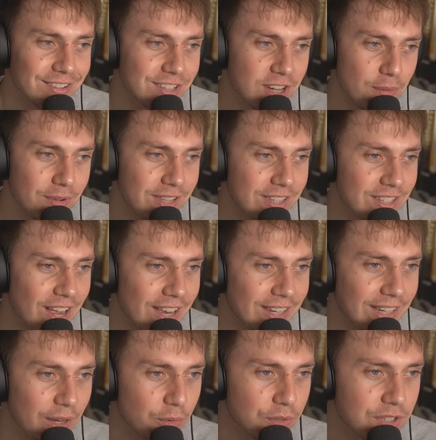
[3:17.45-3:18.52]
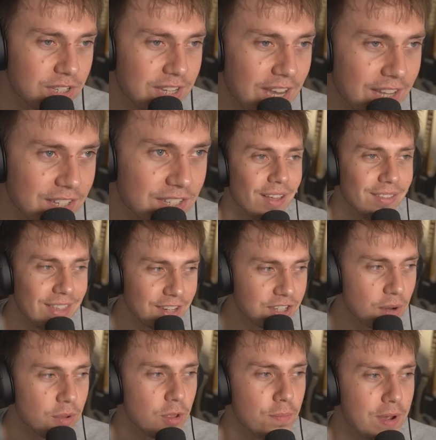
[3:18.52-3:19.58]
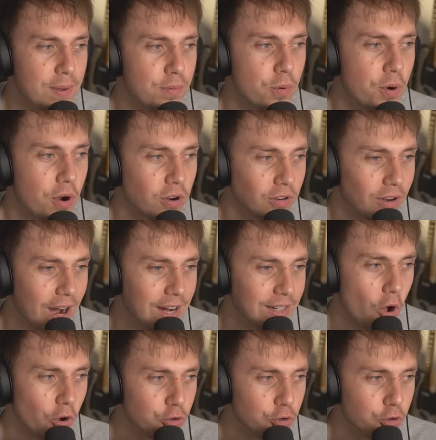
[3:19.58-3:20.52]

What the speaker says: Some of these like little skits that some of the people create